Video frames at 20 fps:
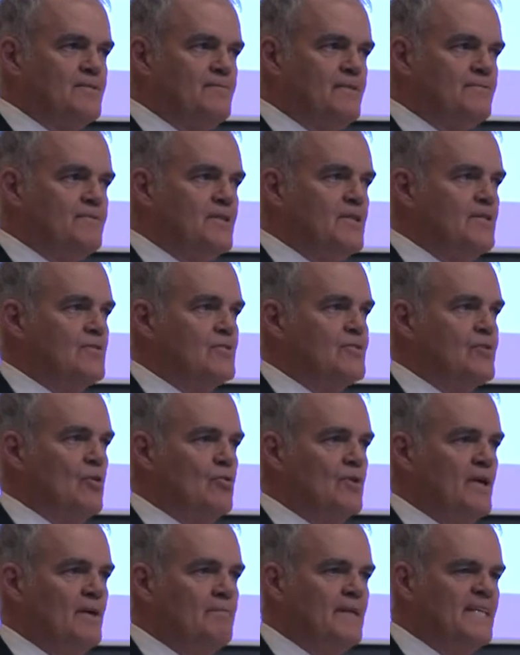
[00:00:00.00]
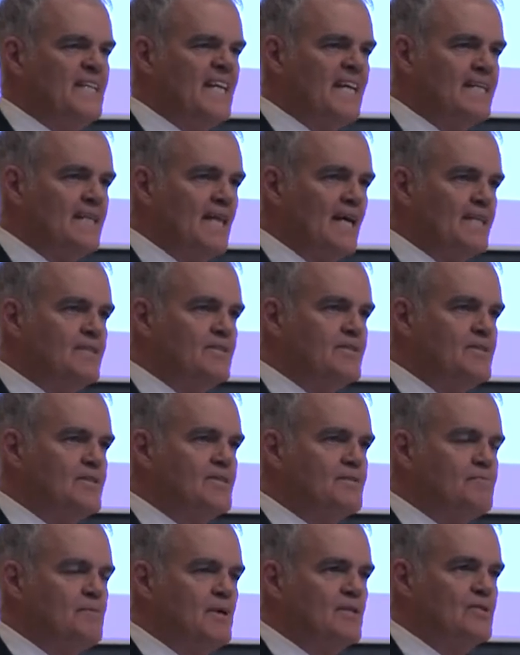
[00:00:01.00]
50 years old, have been neglected
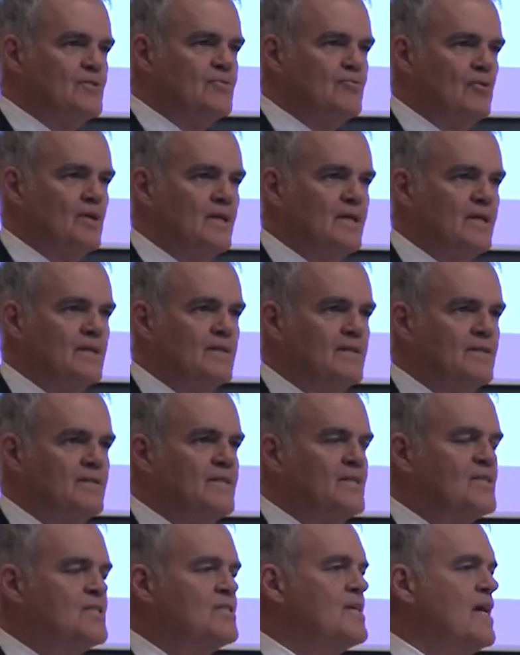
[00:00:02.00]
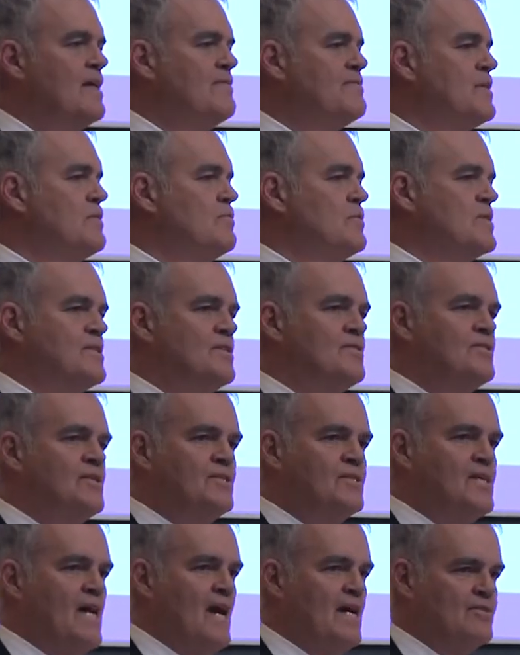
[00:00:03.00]
since perestroika. The safety was a
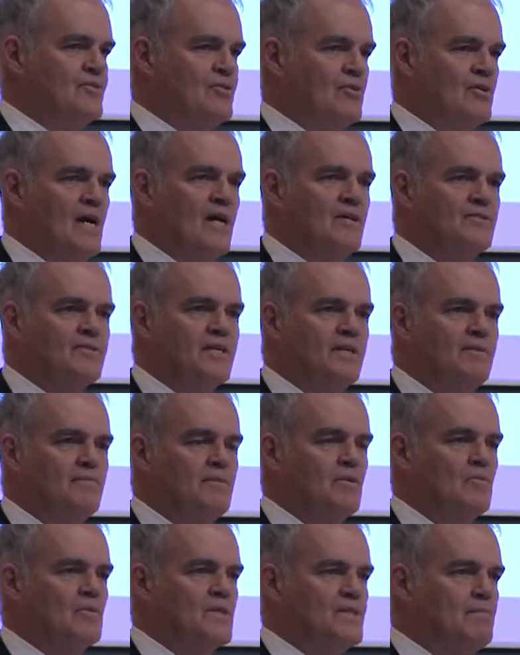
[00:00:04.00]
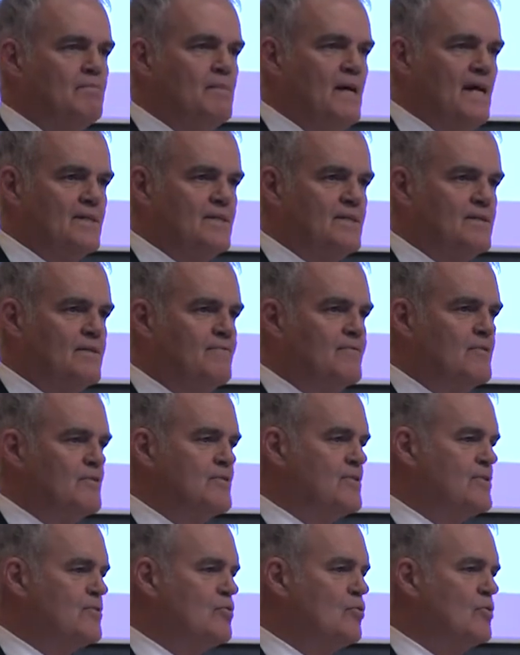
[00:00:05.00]
disaster. Housekeeping was a mess. The
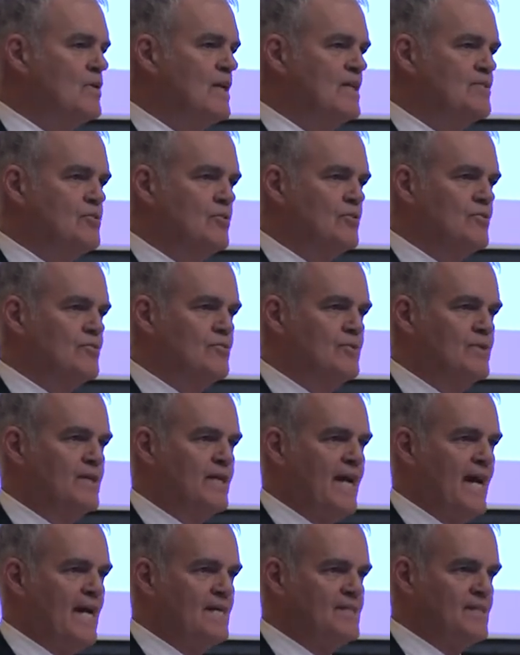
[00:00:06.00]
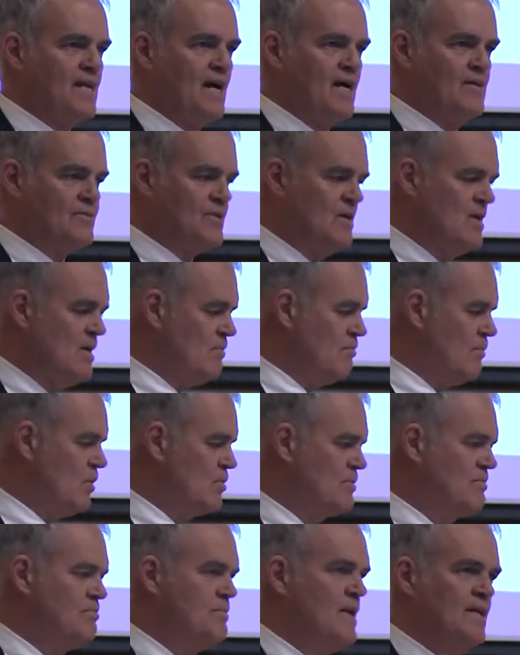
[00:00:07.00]
first tour I took through the cast house,
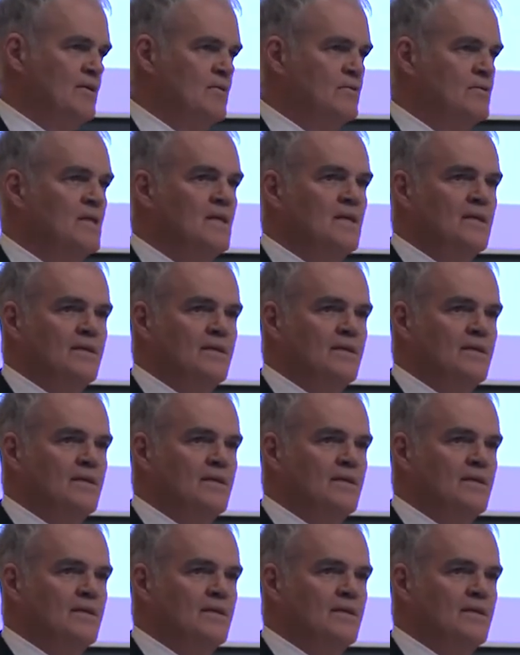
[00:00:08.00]
molten metal.